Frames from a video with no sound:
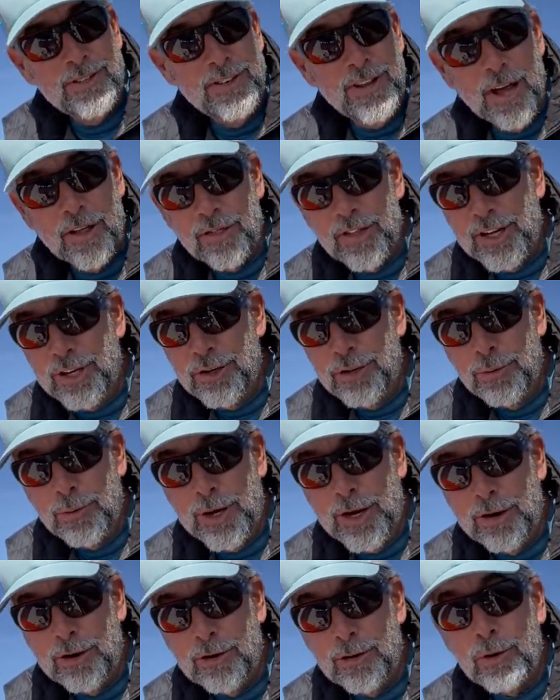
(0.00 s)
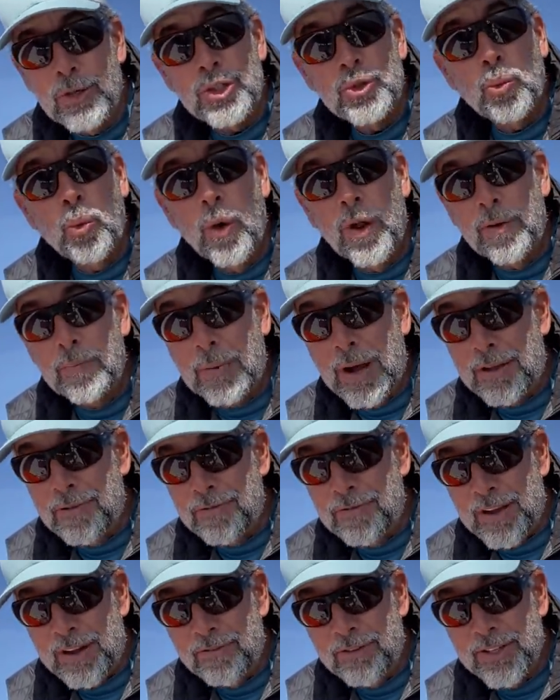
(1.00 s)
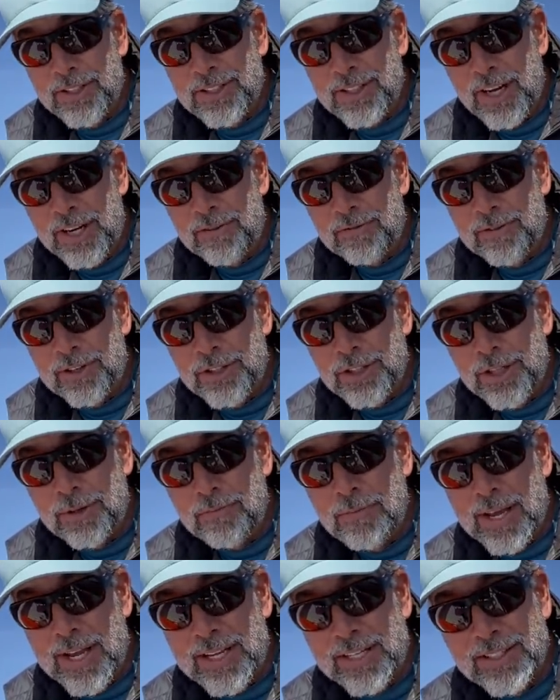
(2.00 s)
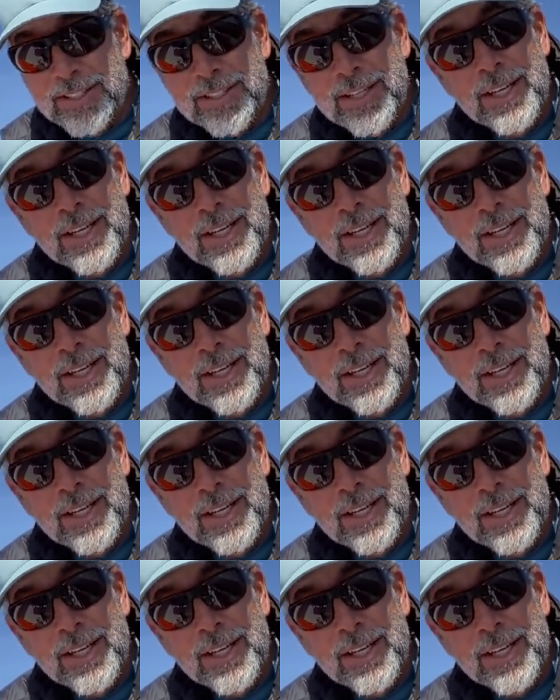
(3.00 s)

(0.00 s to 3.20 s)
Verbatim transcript: Nothing new here. It's one of my favorite sight fishing baits,